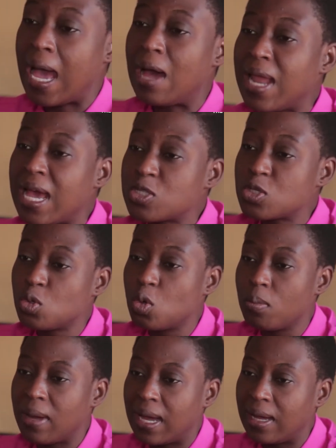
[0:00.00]
I'd like to know,
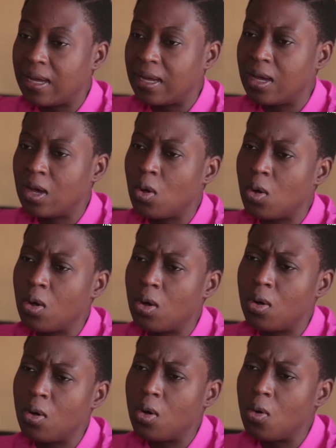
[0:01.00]
ma,
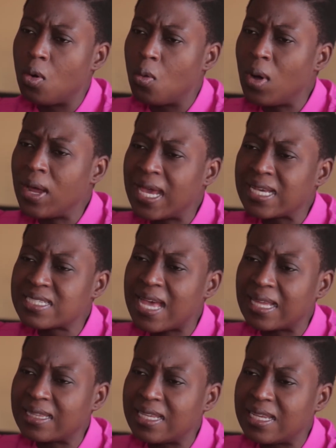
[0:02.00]
what
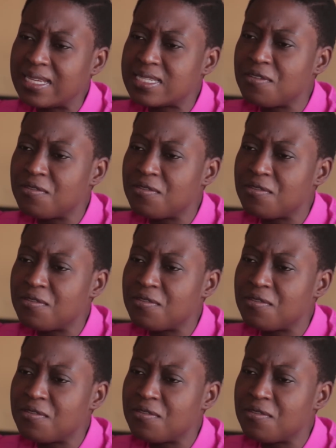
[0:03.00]
exactly is a